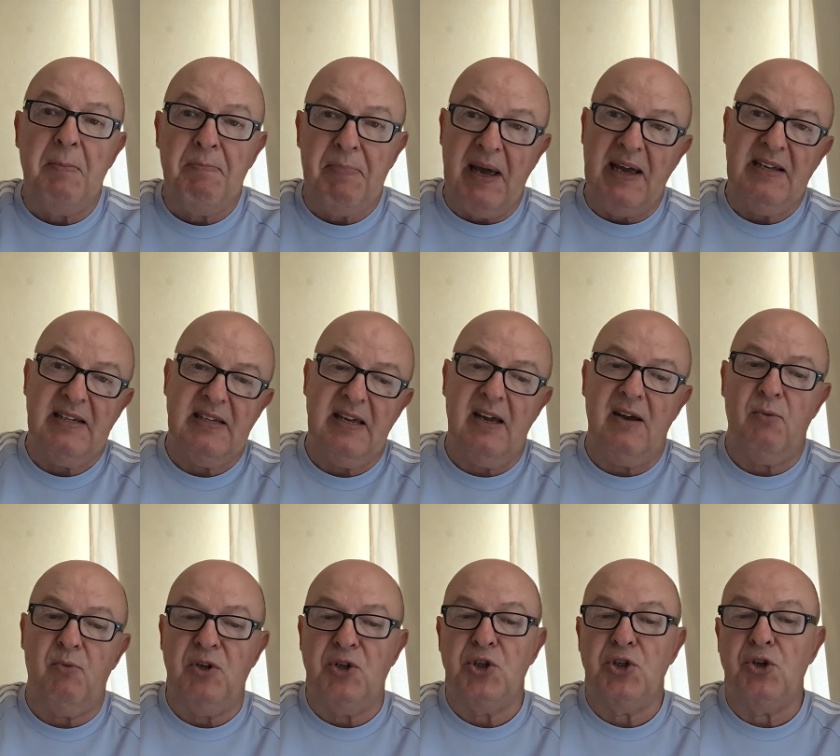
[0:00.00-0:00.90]
basic,
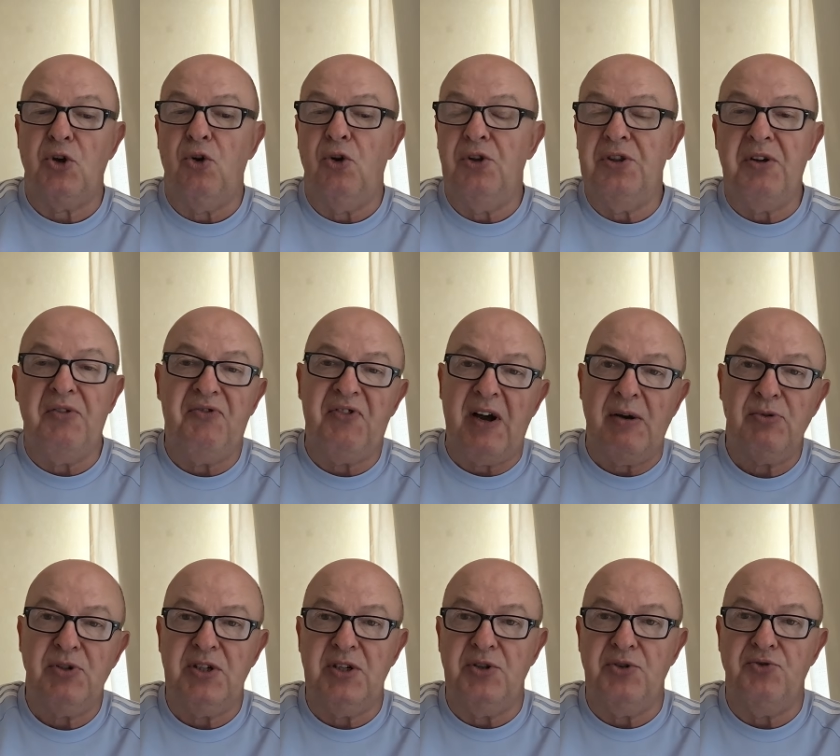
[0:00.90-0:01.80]
which is called the
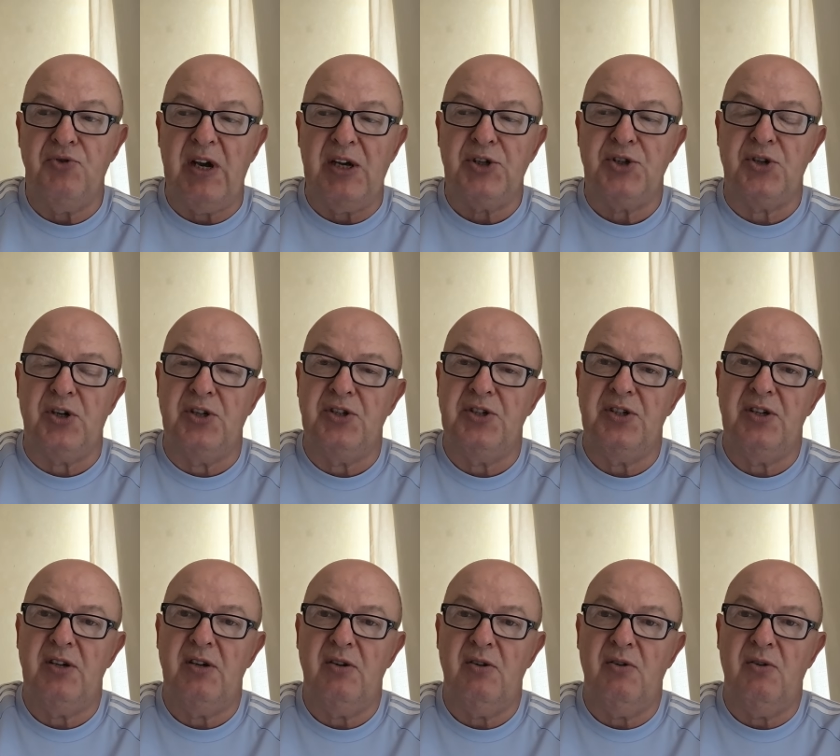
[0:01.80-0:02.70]
Fountains
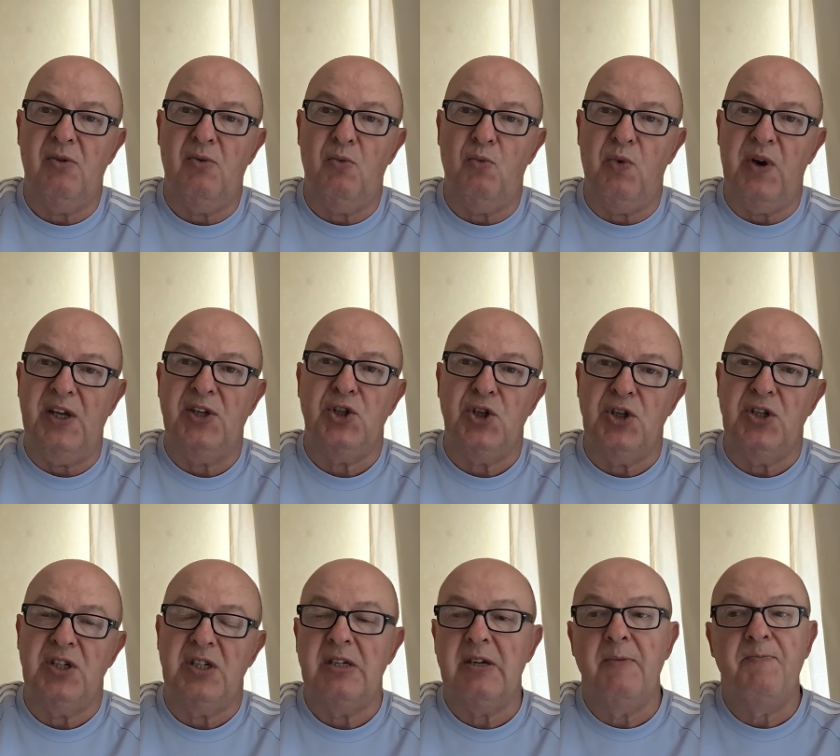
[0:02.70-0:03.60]
restaurant, which
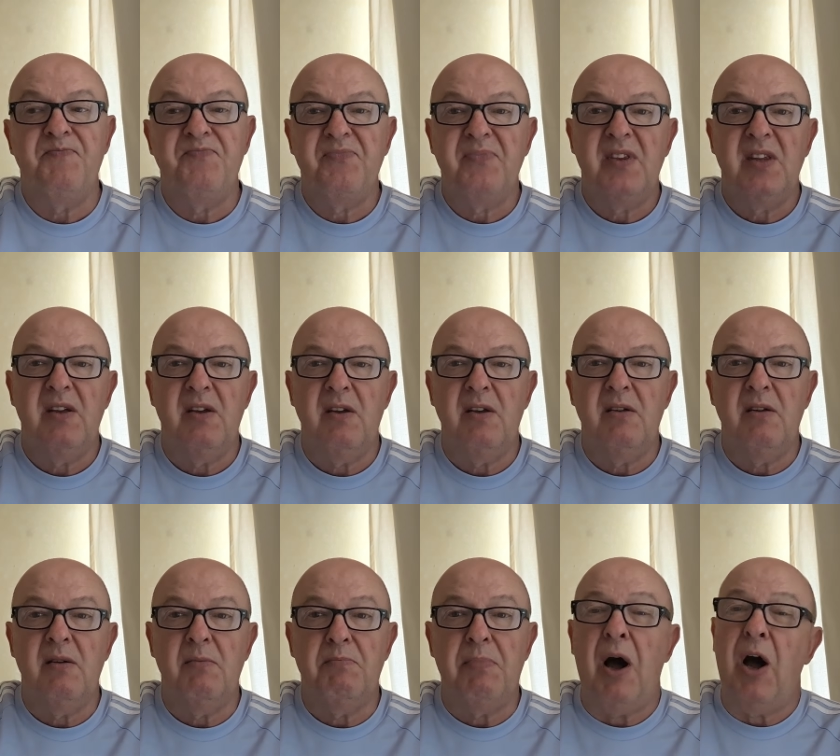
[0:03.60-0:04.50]
is
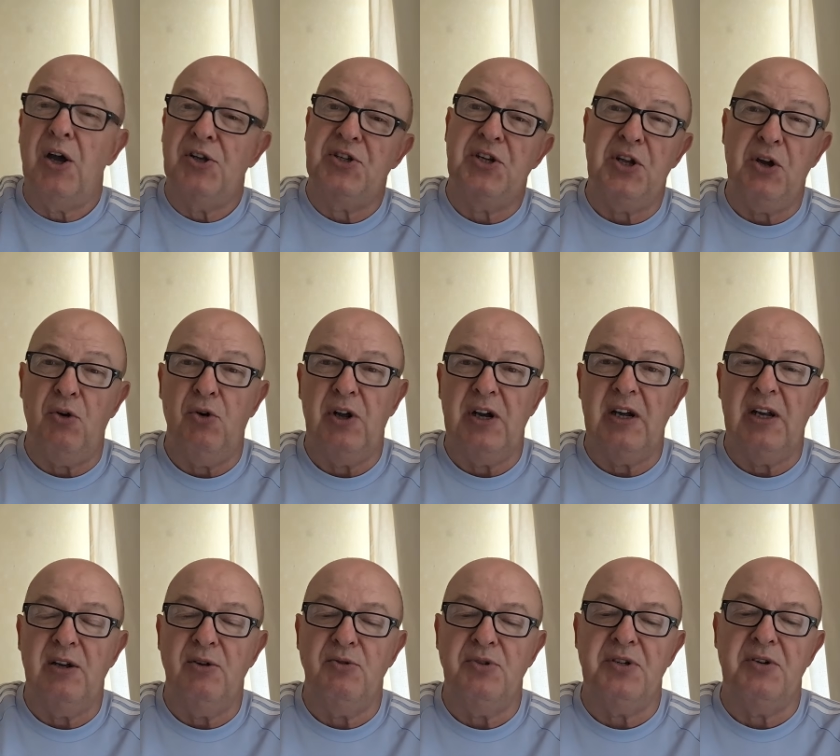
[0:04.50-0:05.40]
part of the
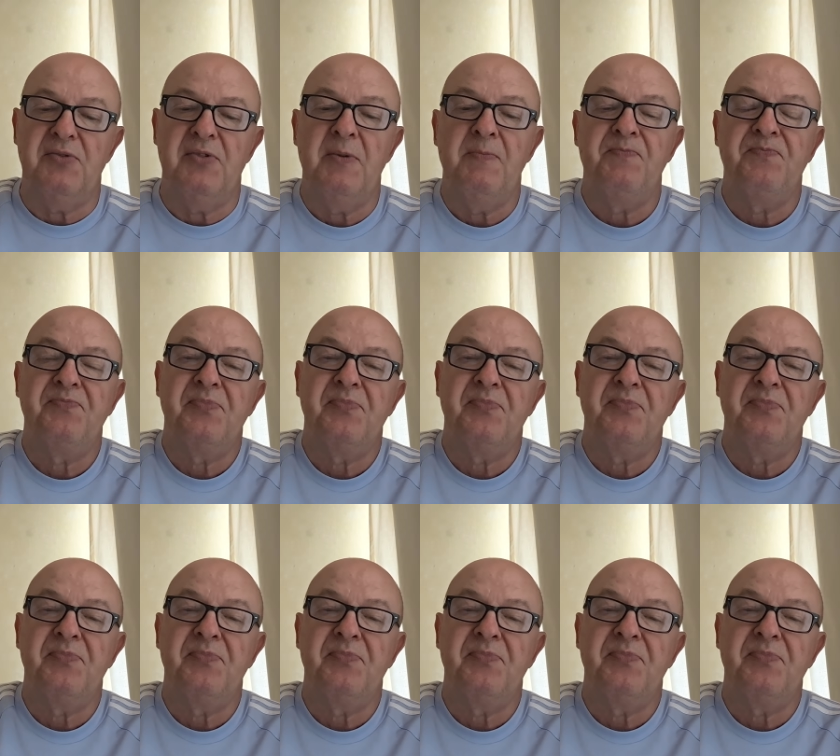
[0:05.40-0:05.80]
all-inclusive.